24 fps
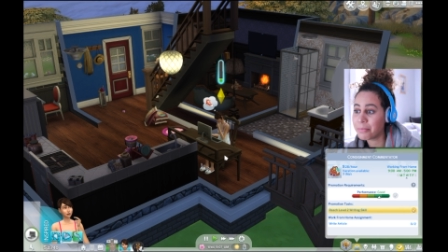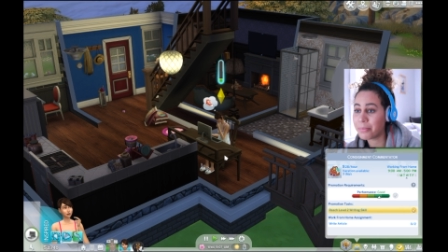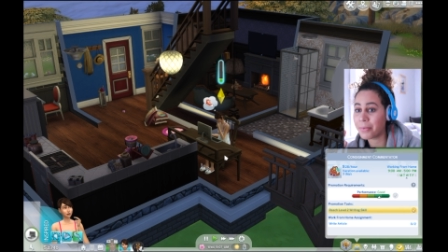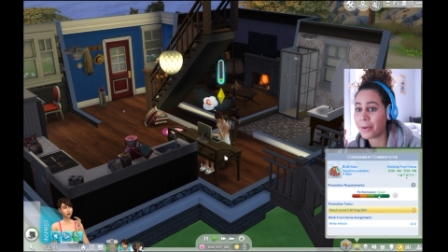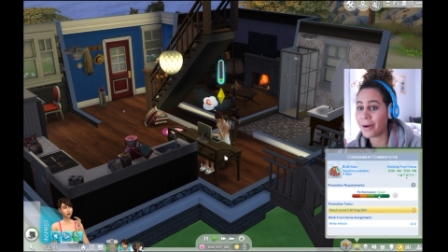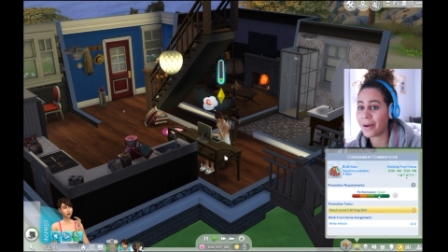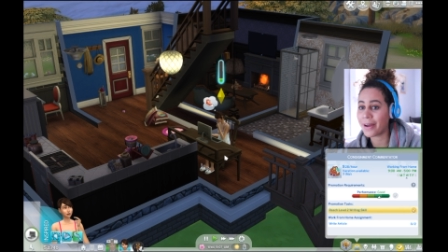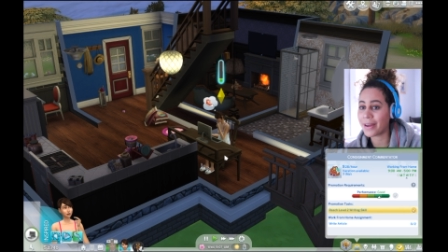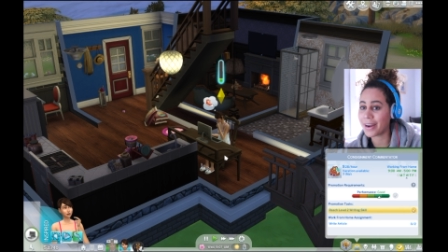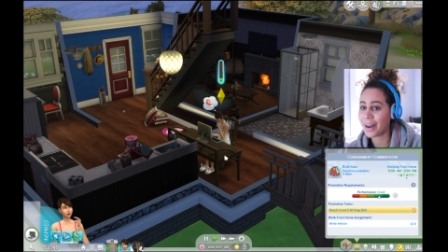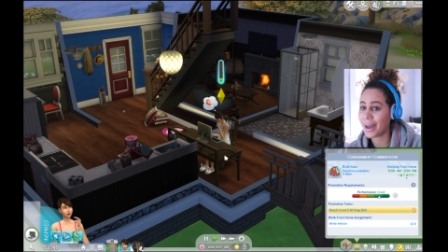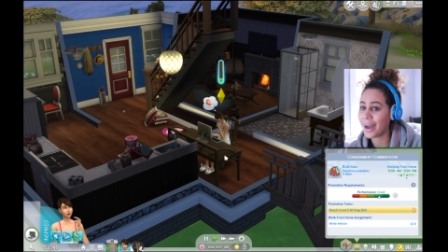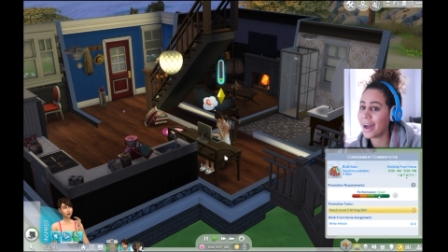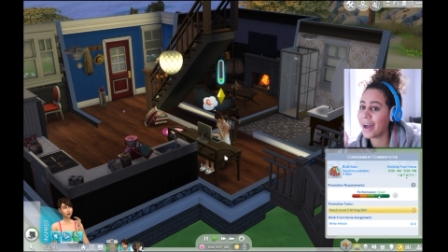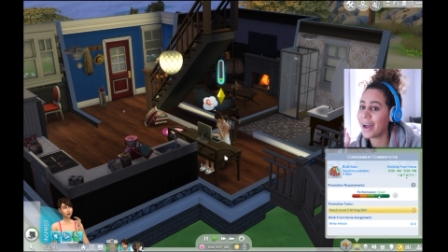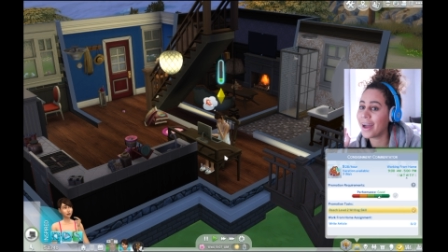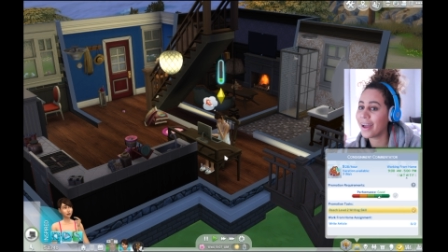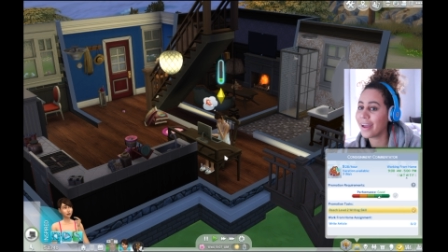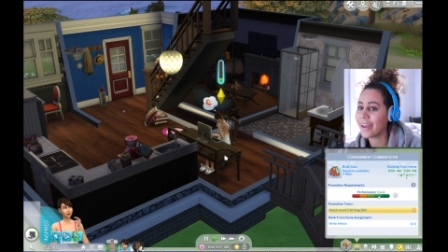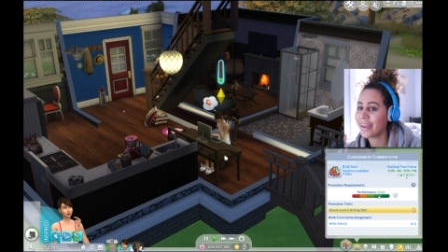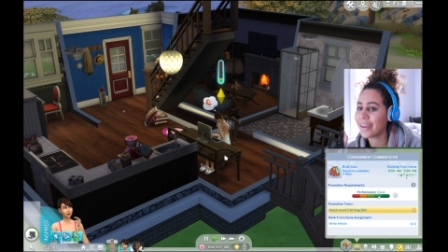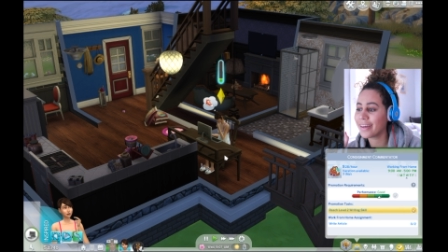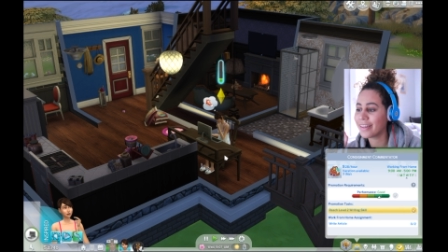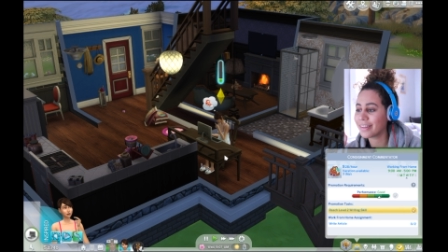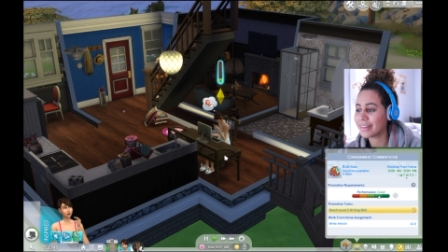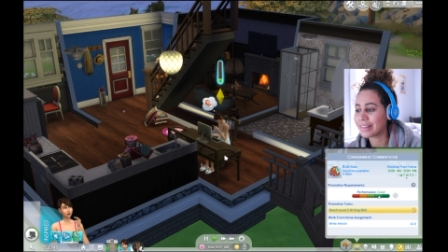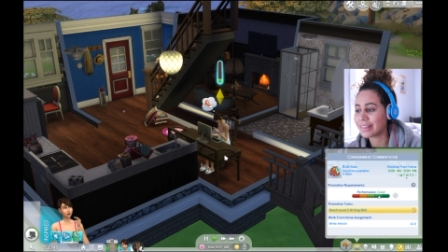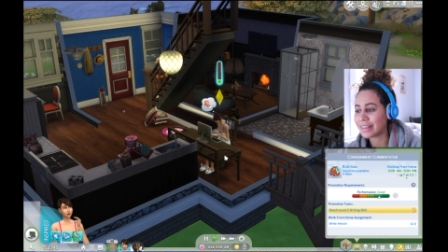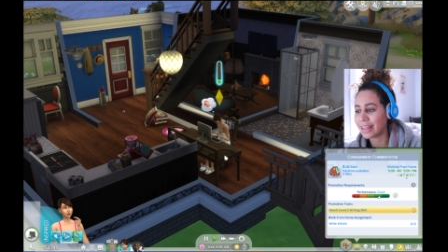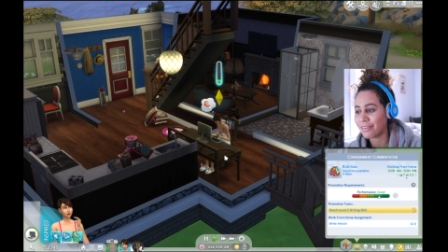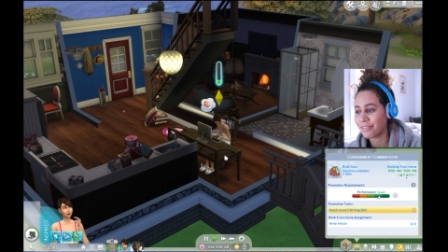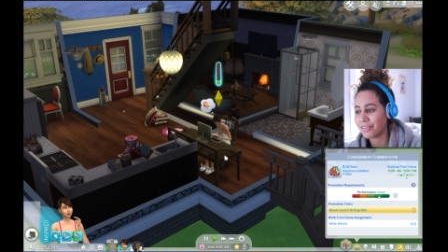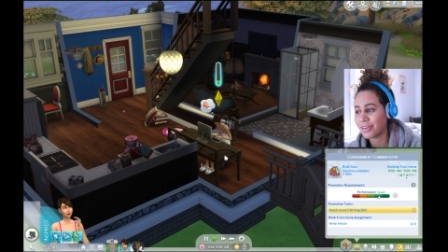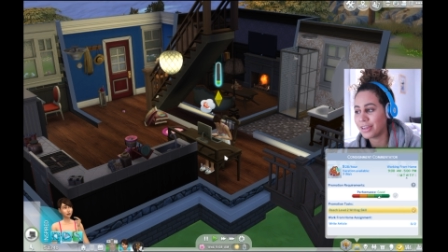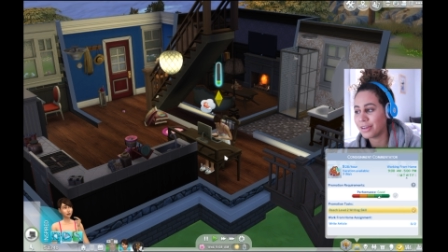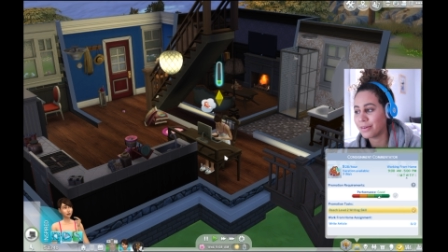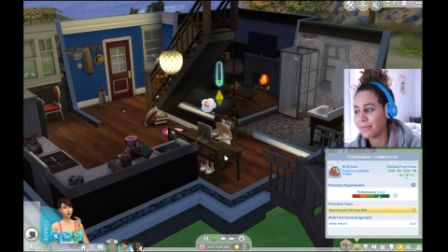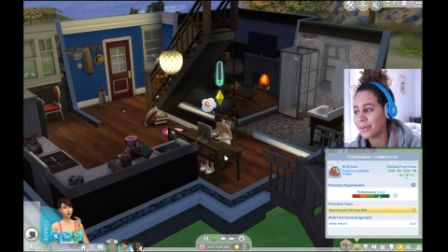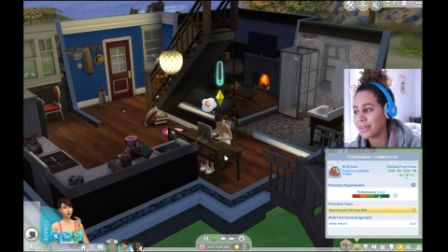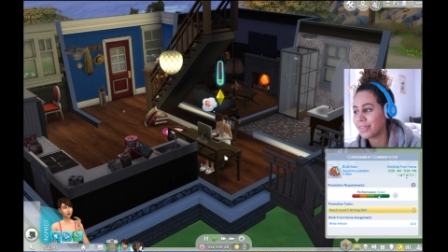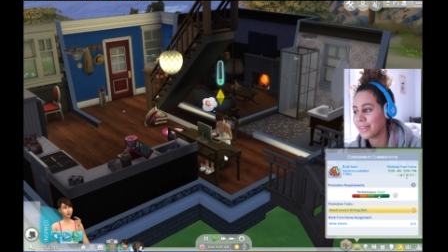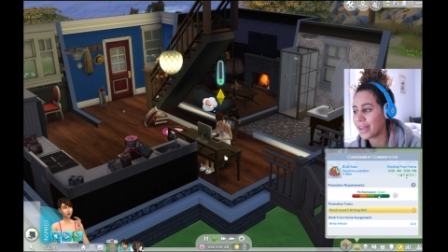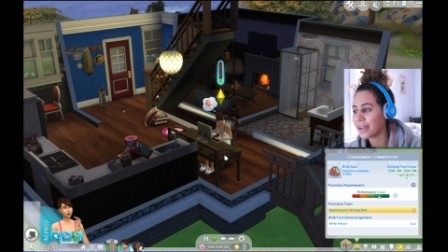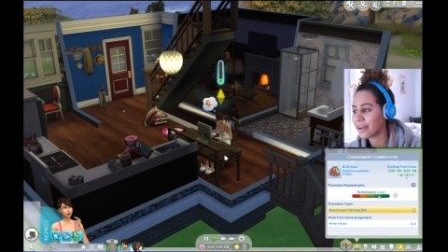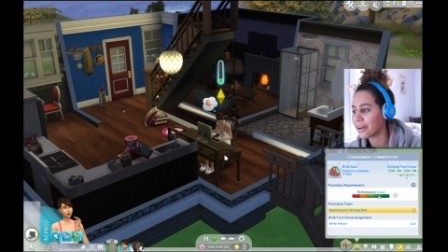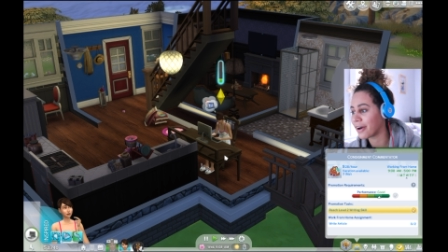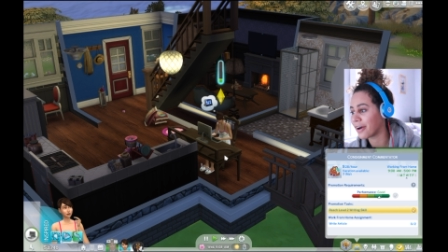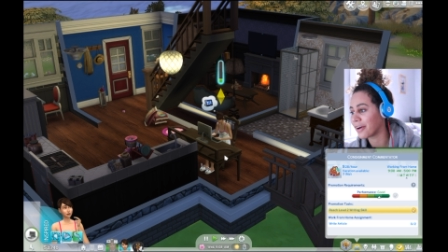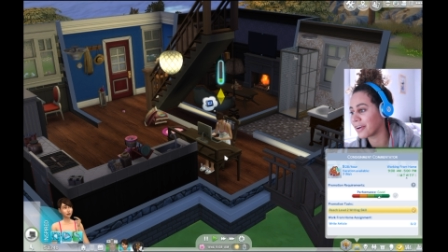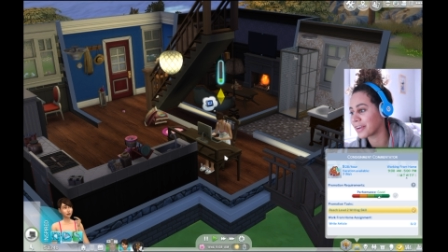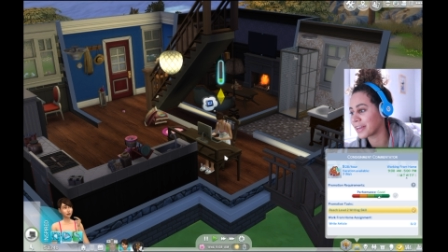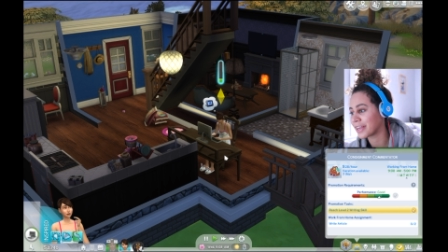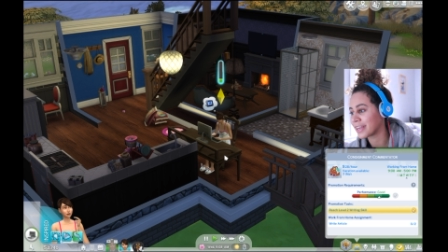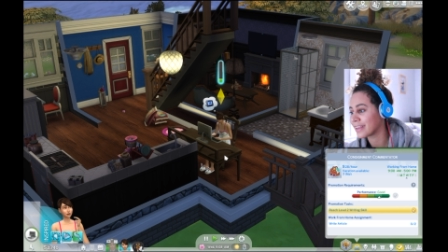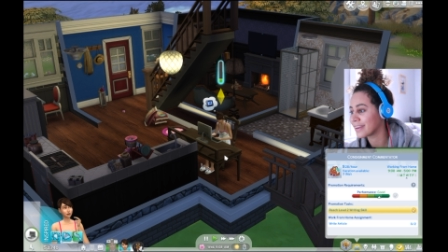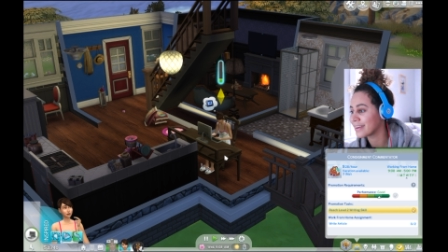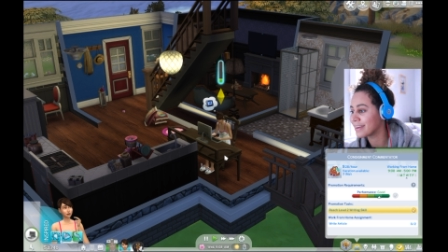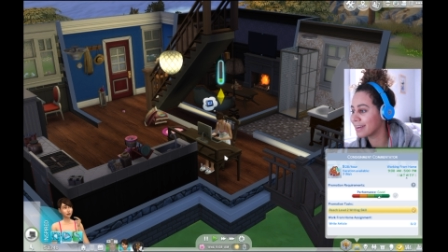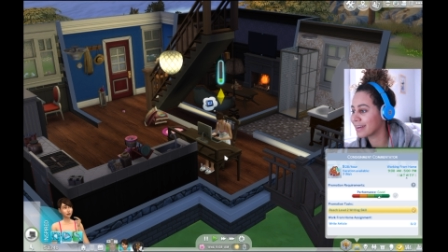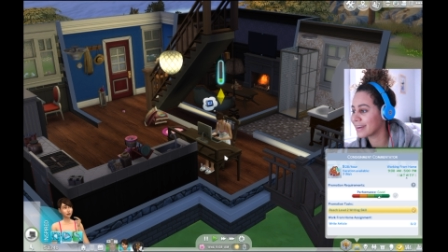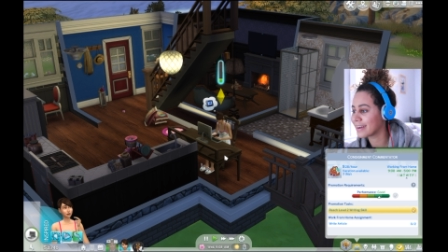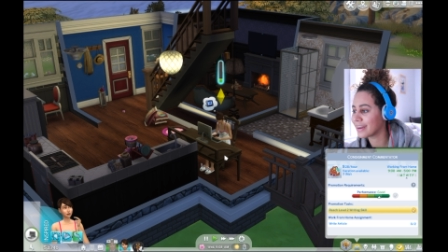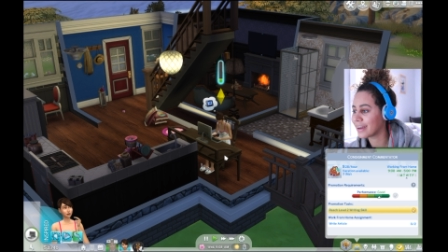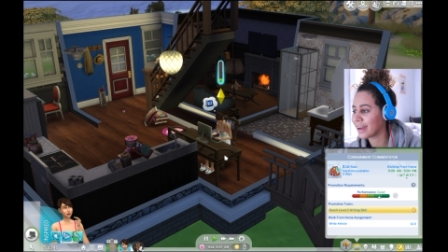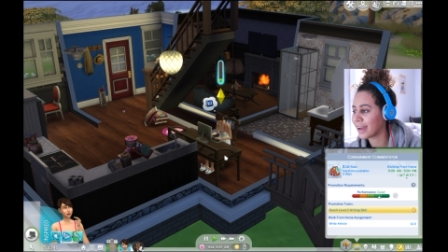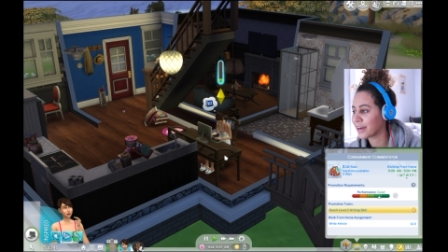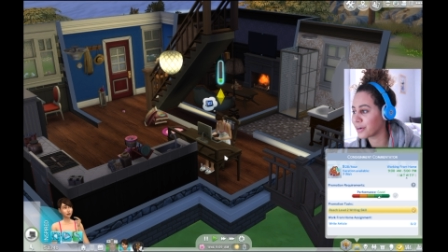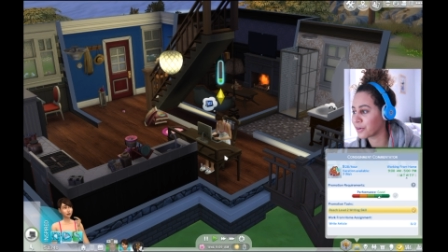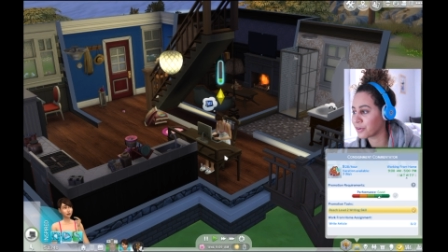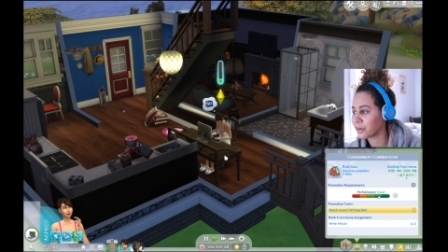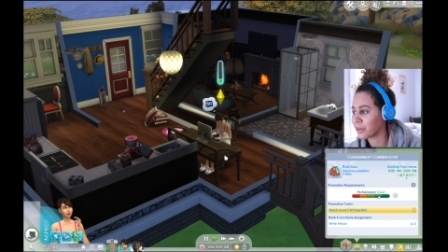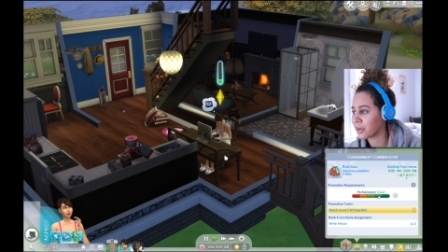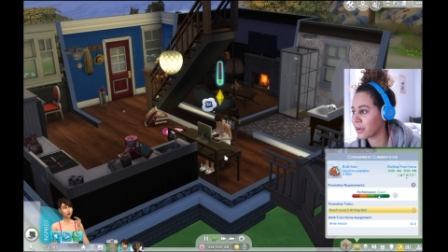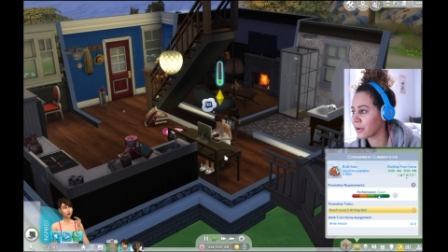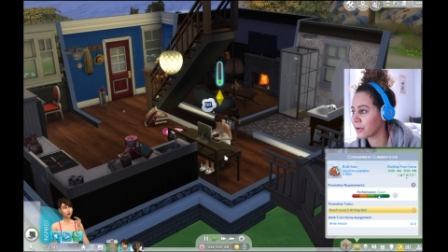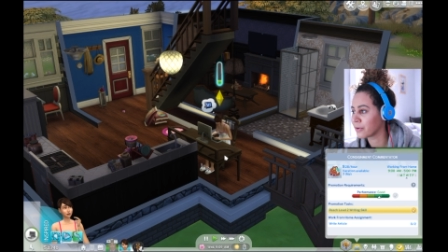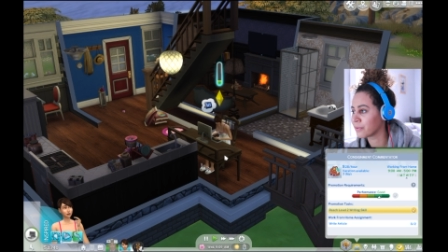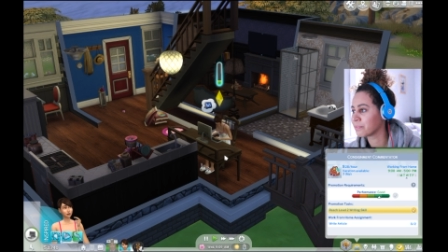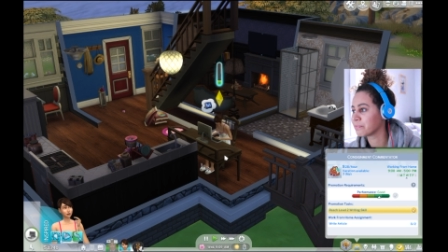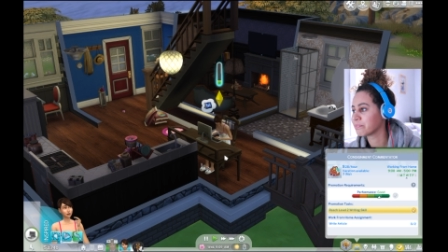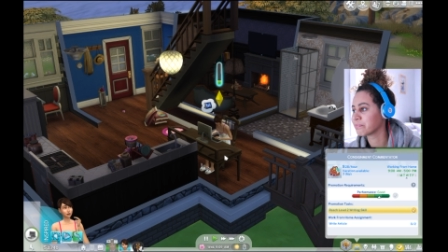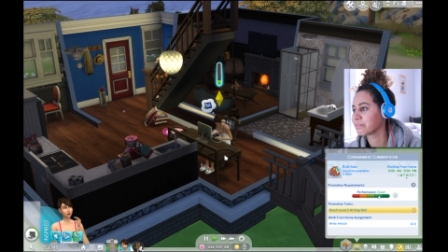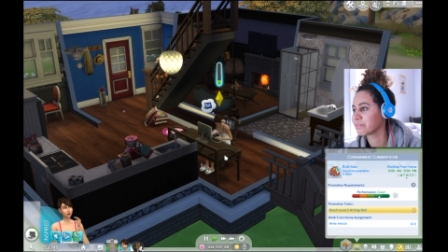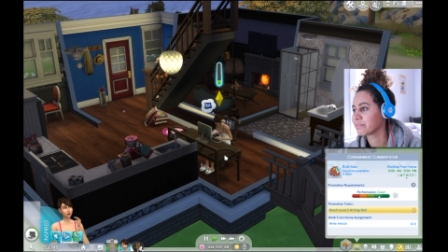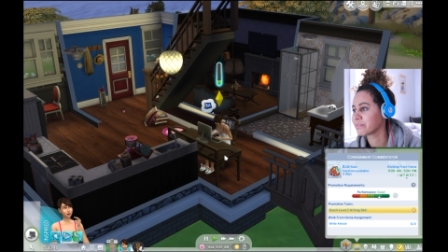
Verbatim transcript: but I love it when they garden. I don't know.